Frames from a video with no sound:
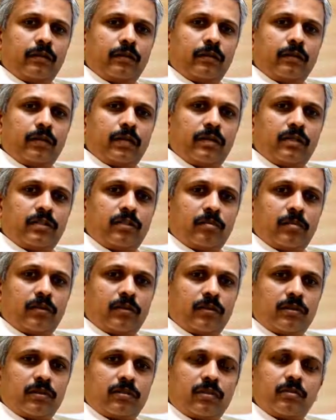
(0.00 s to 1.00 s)
the
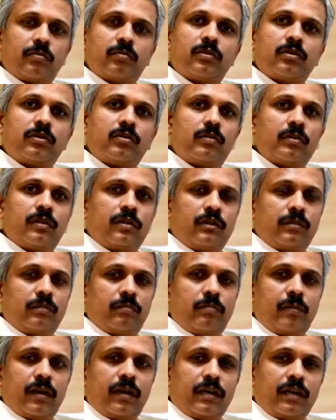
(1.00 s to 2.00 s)
histopathology report will
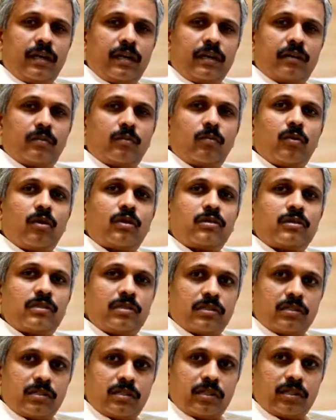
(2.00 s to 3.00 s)
mandate what
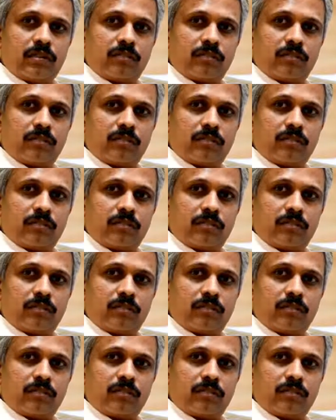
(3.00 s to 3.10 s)
surgery,